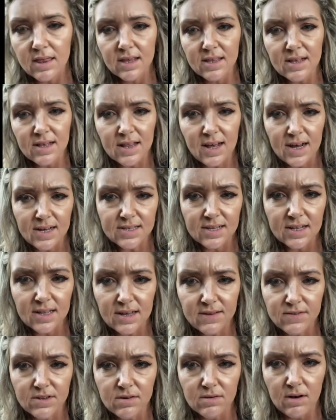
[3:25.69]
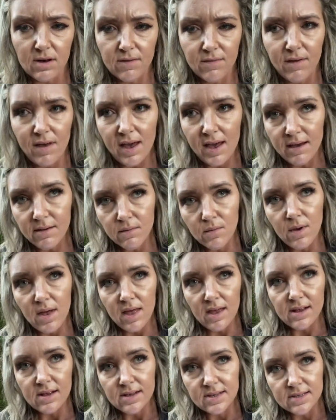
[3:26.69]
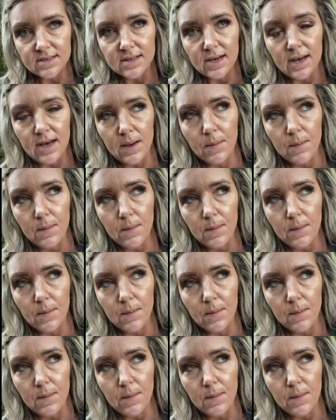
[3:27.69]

think the last I left you off at was